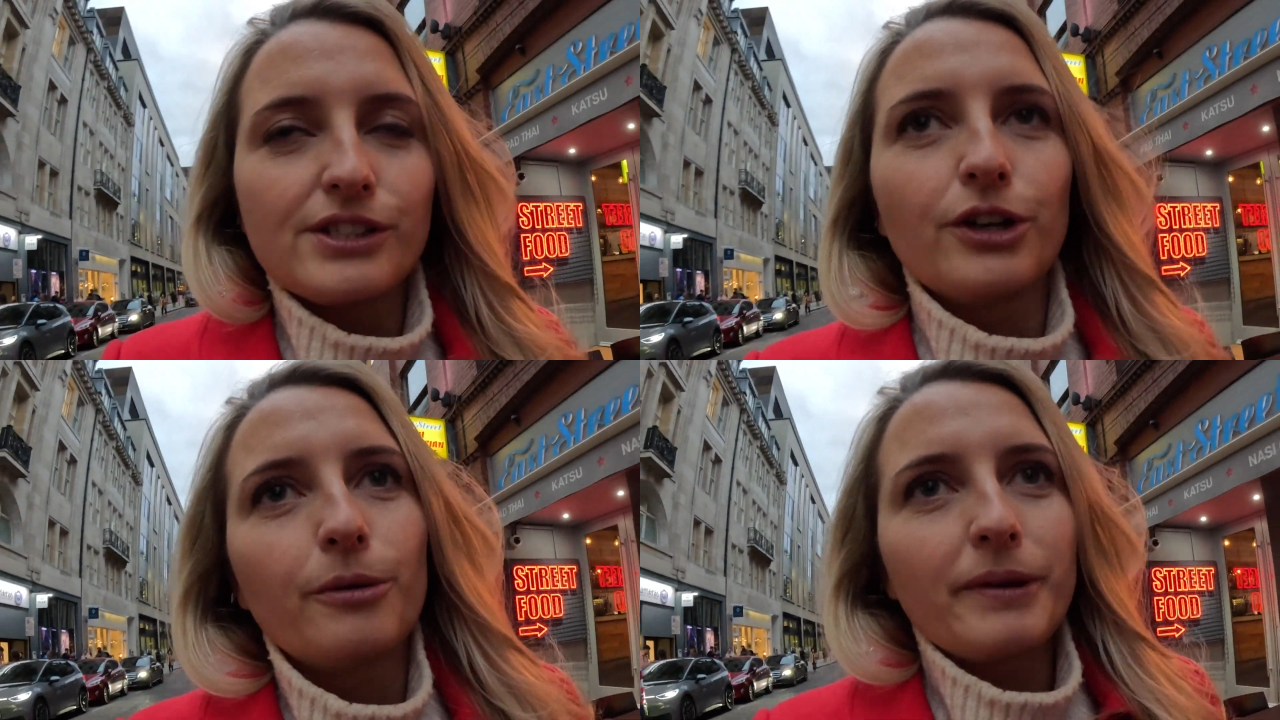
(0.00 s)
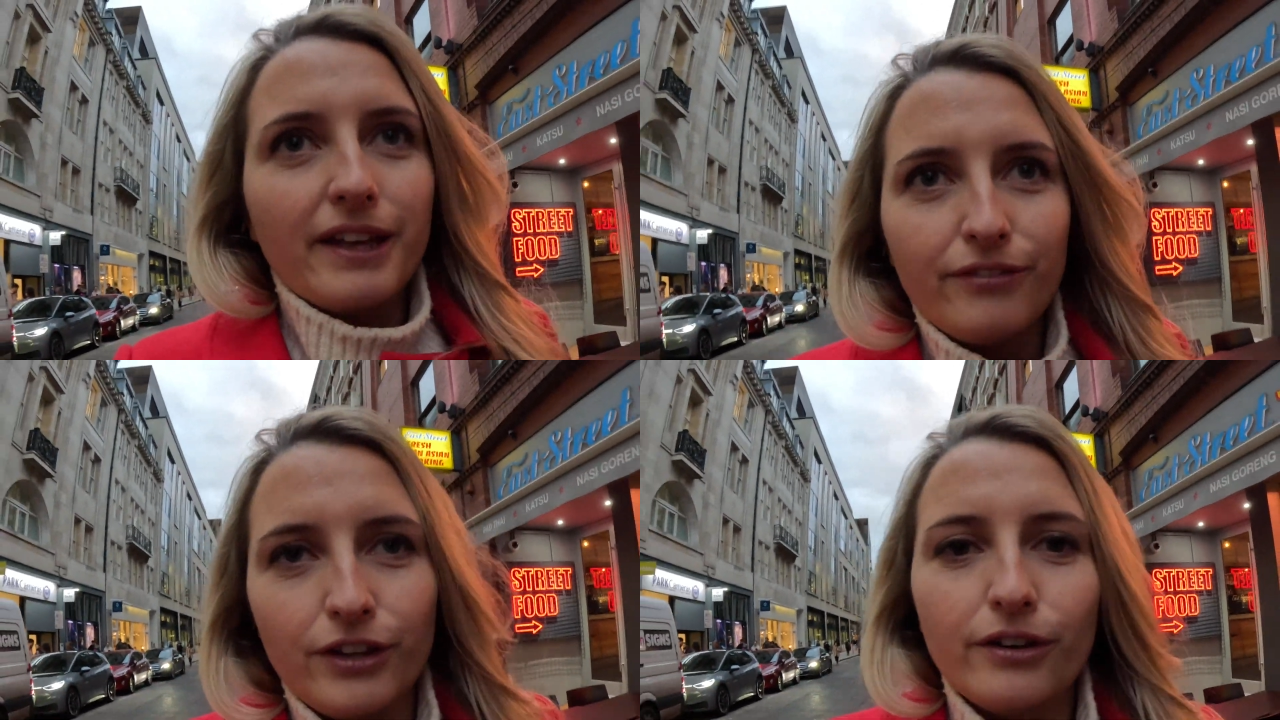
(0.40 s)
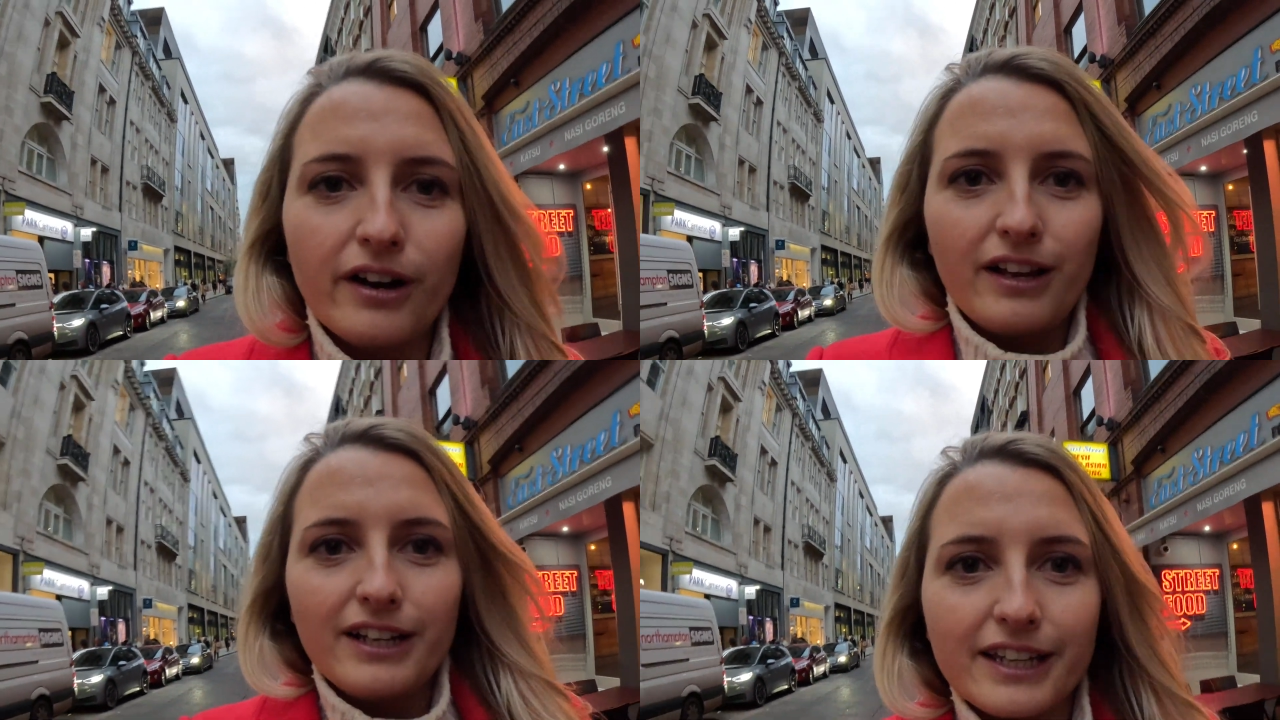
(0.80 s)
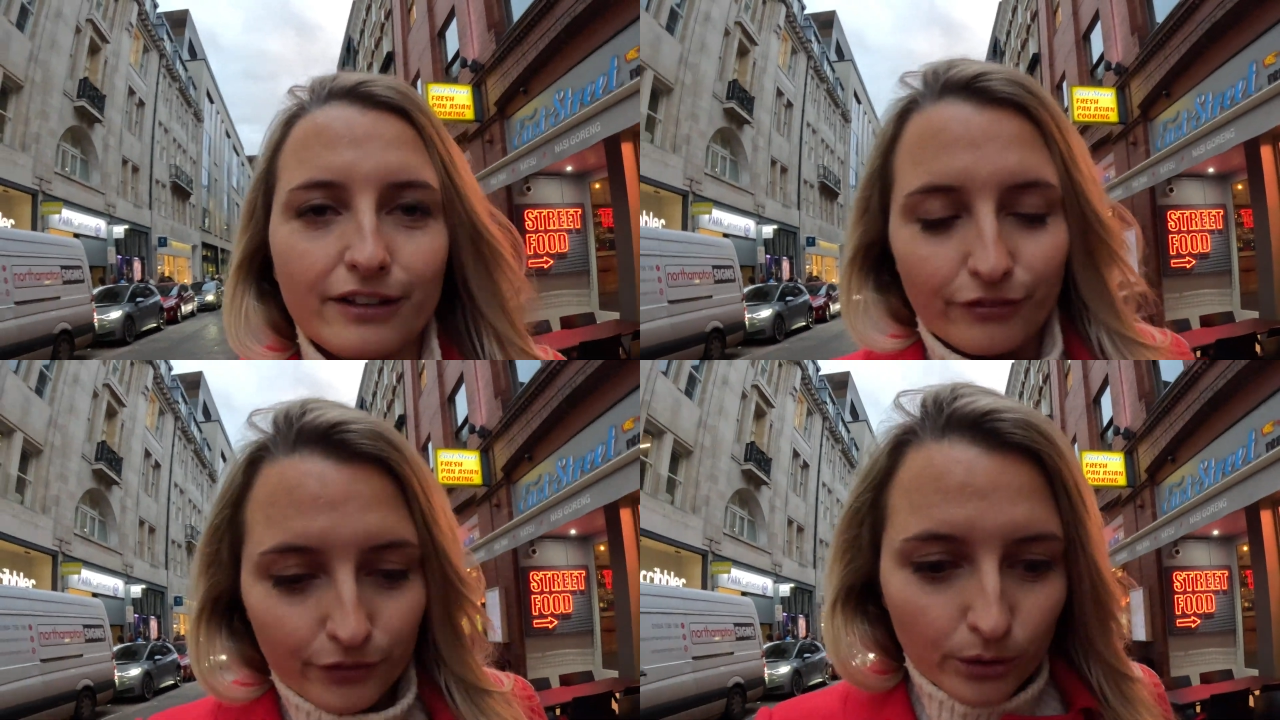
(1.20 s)
stop if you are
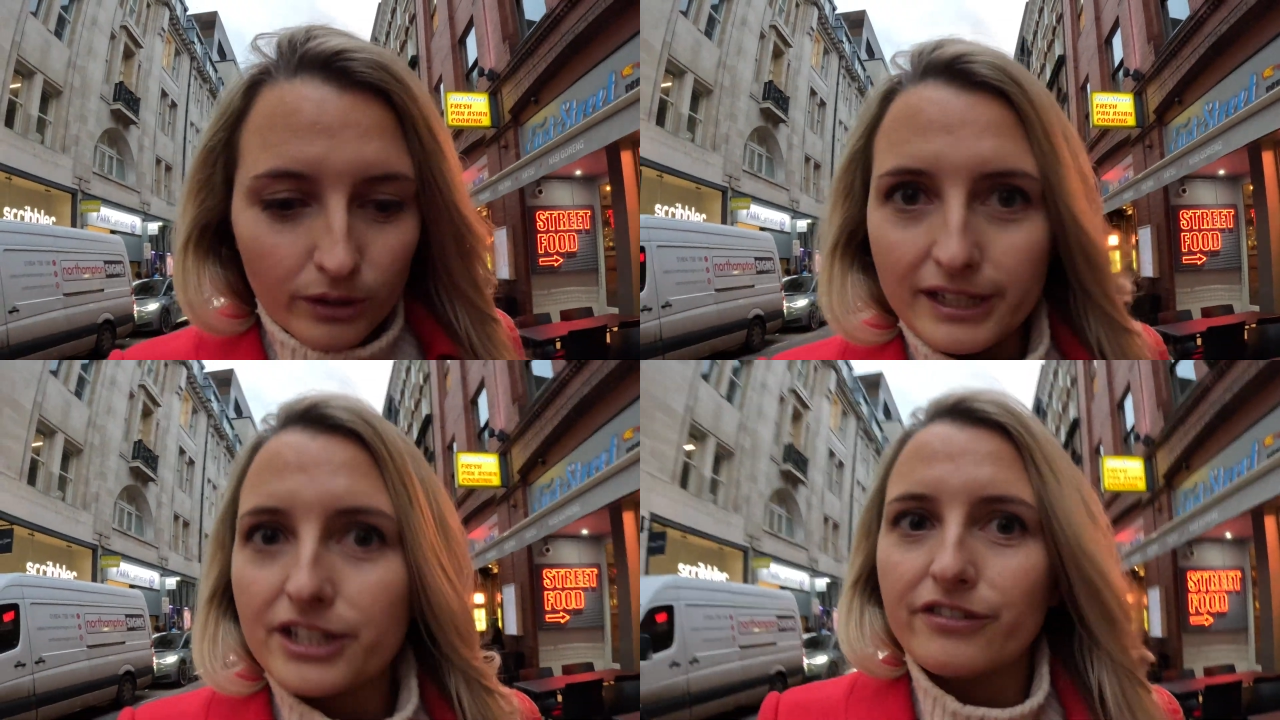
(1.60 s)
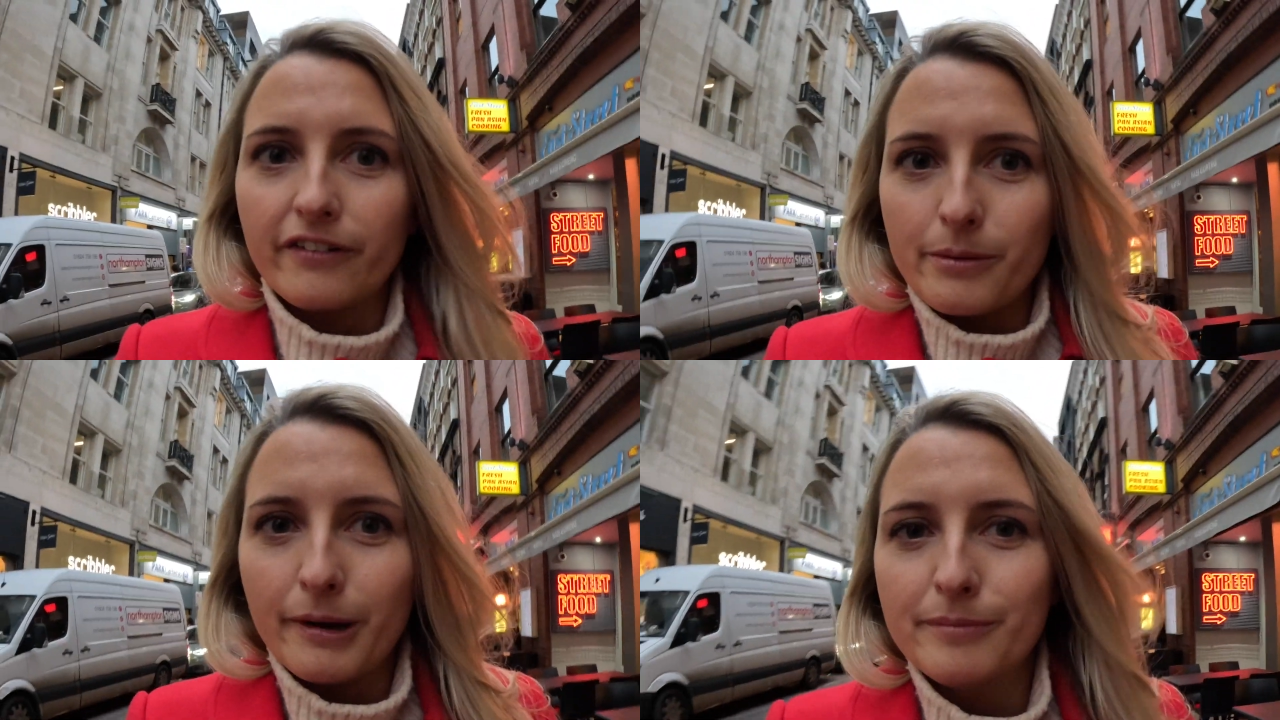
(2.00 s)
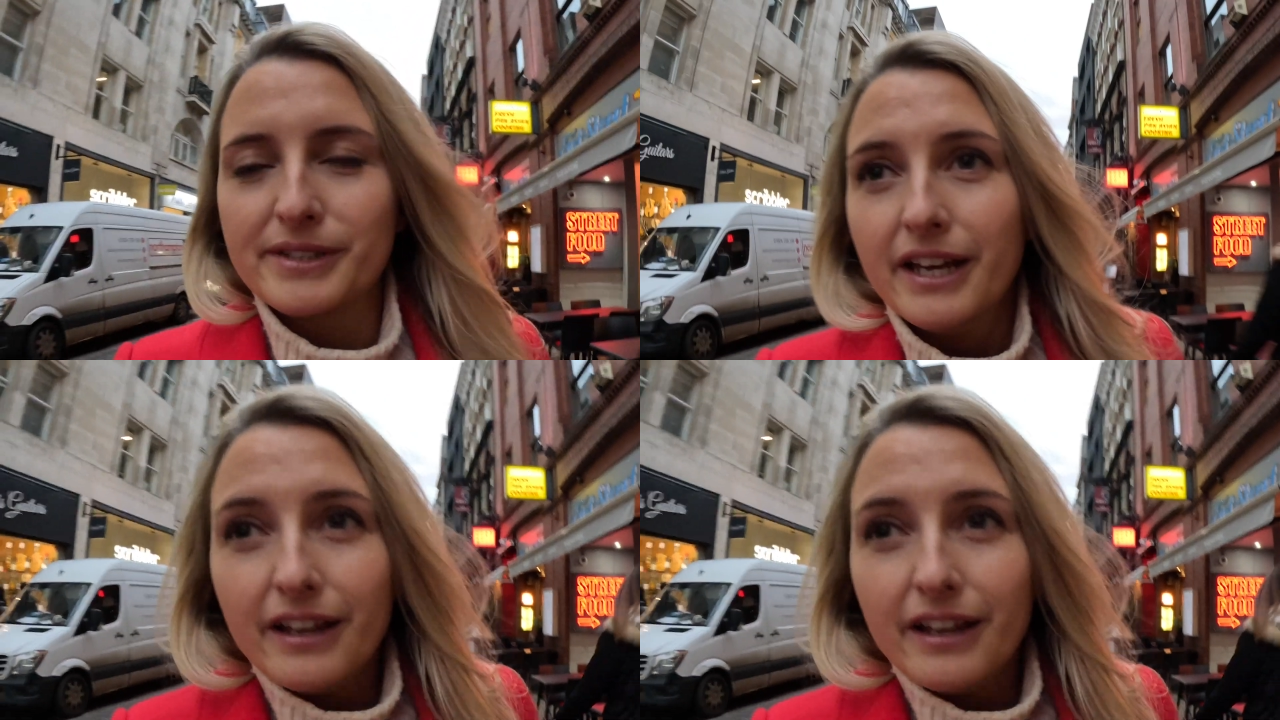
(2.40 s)
looking for literary pubs